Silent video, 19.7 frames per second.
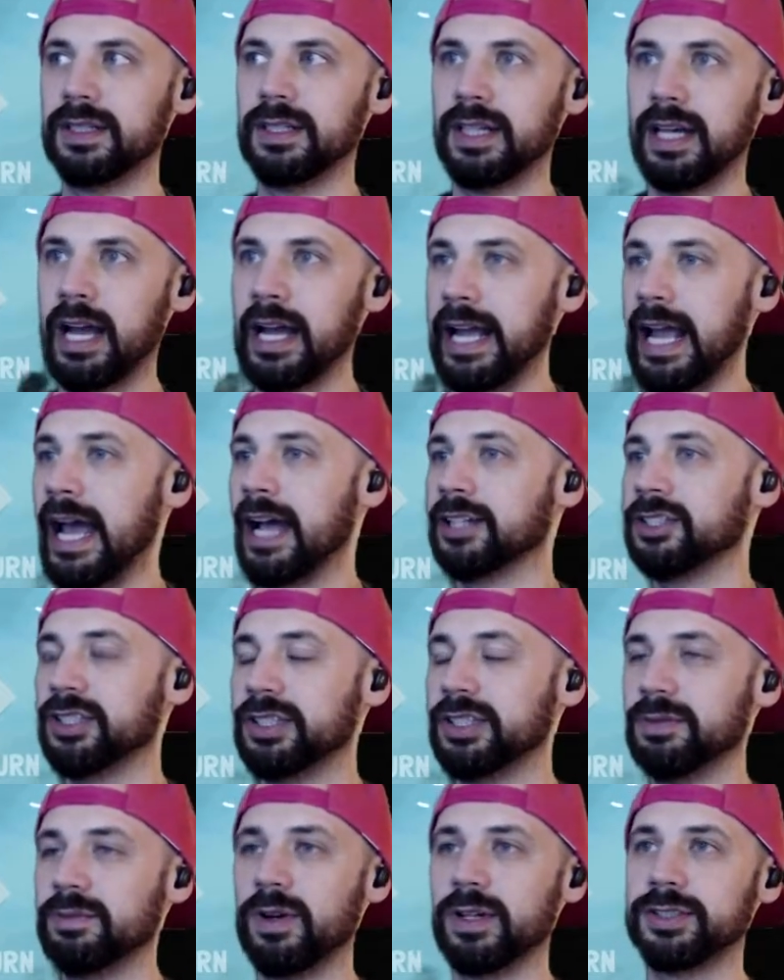
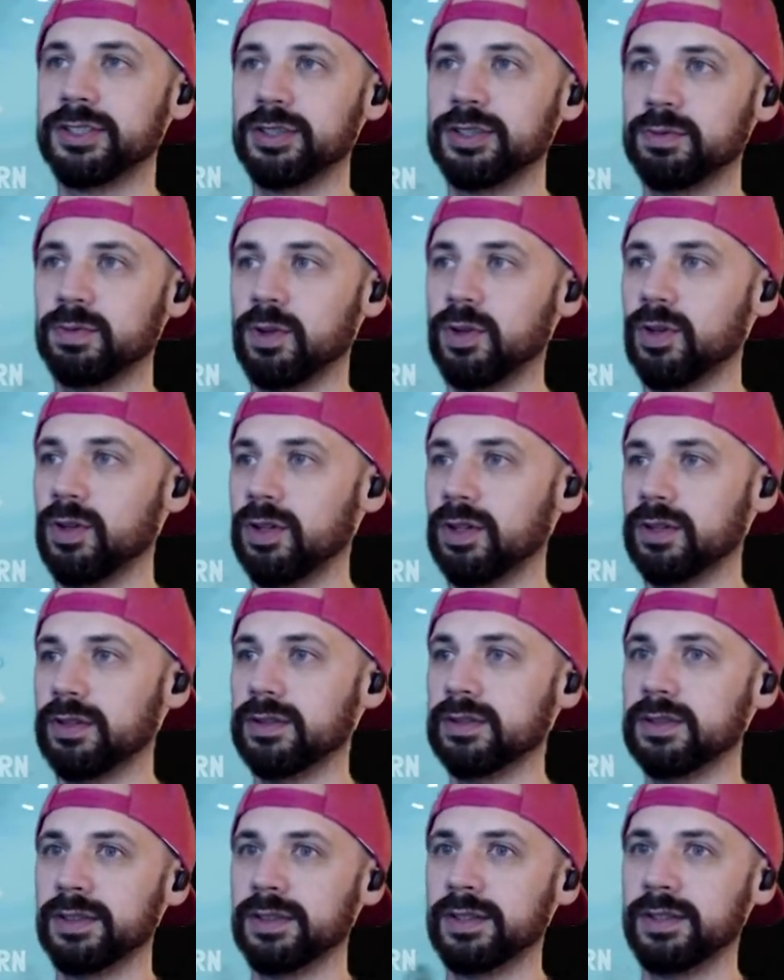actually want to roll
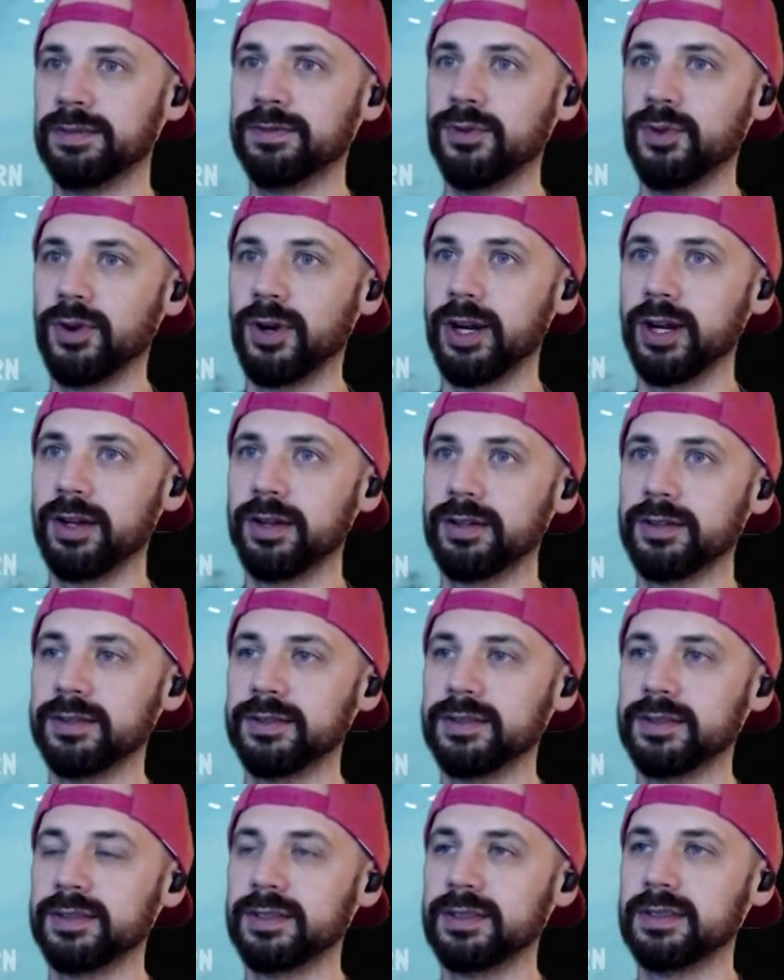the 4.
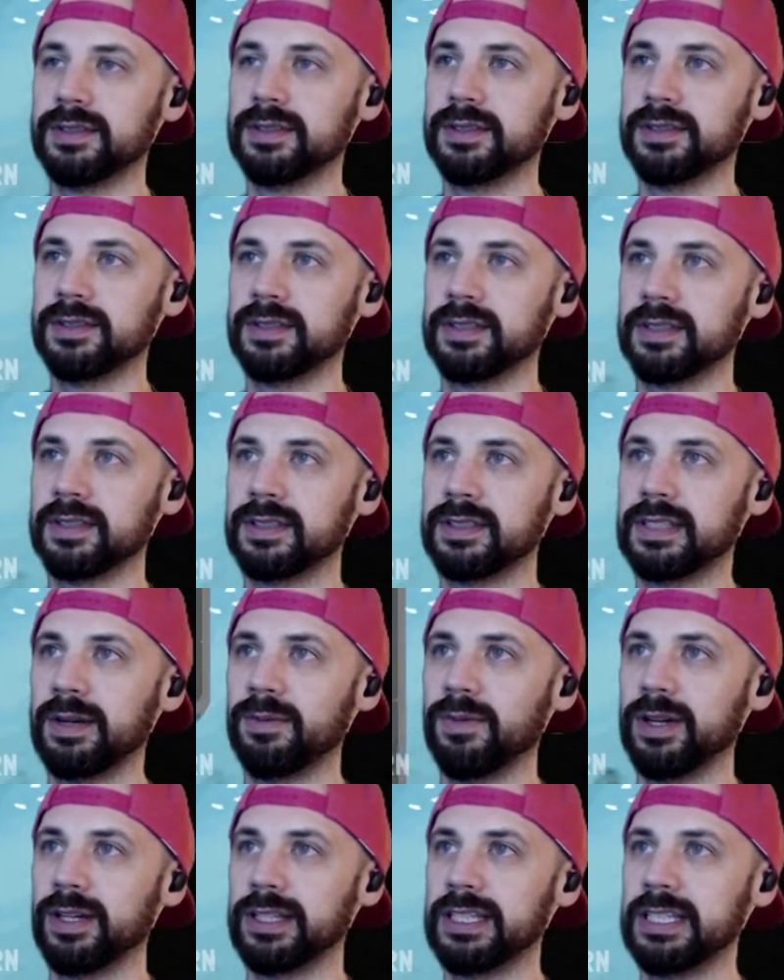So I
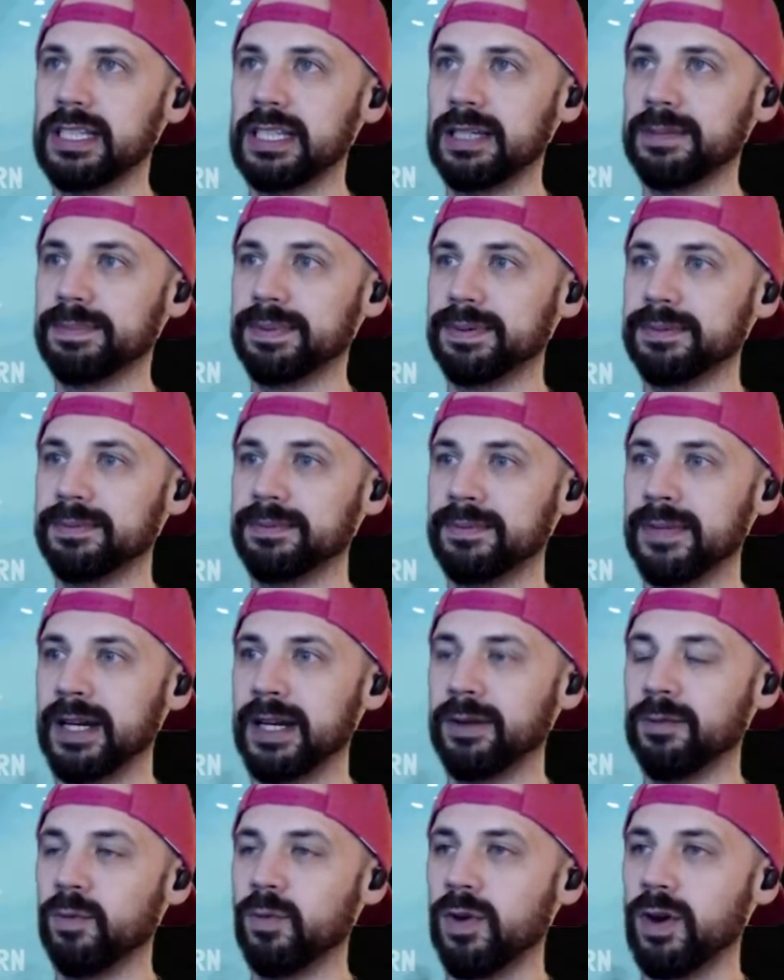want to keep my
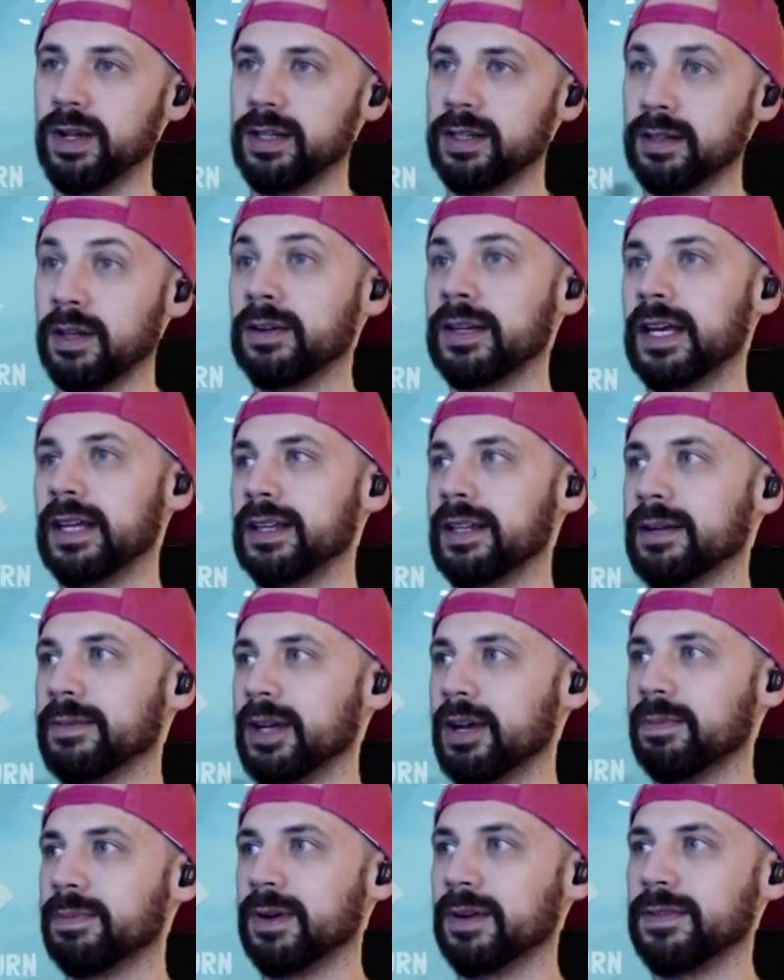1. Okay, there we
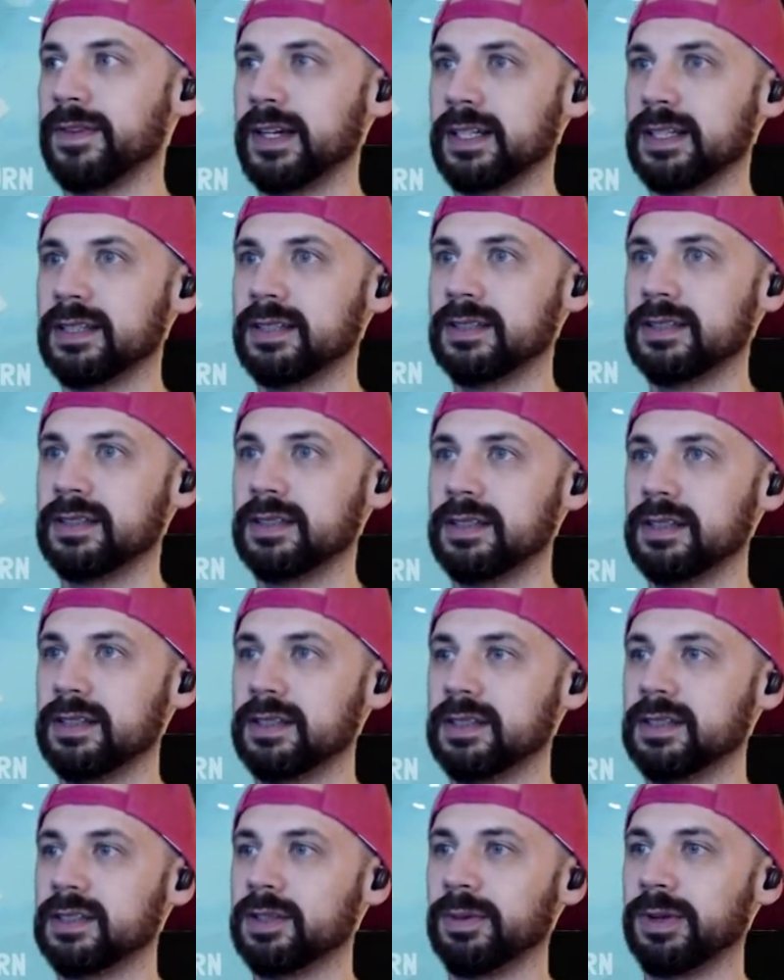go. Perfect.
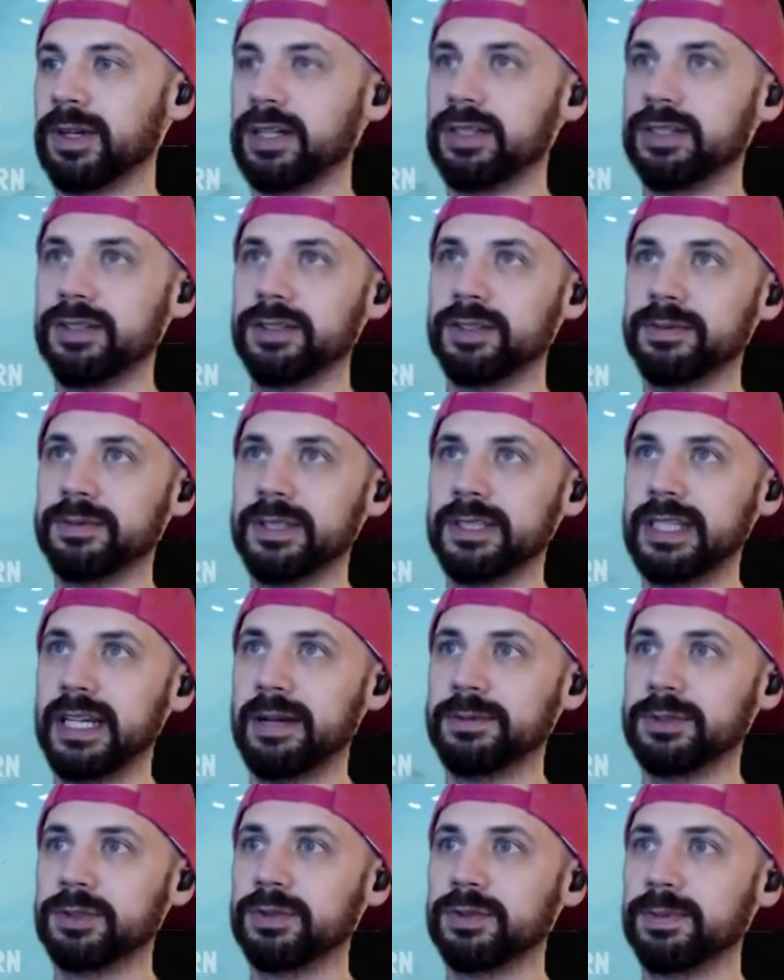So we're going to do 3
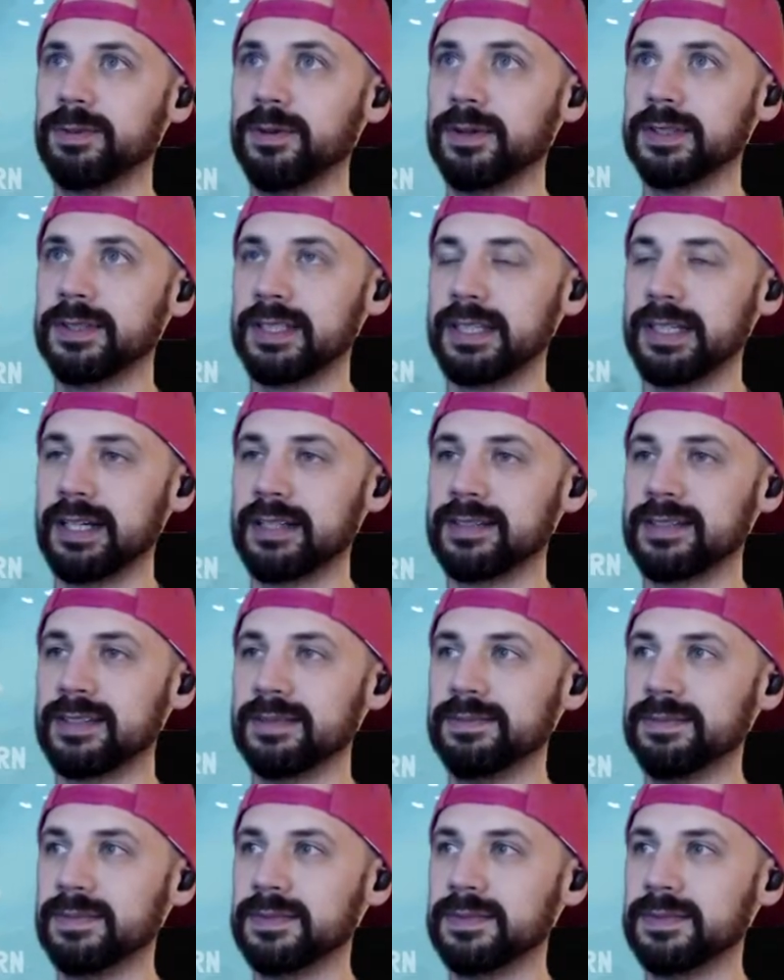damage with poison against him.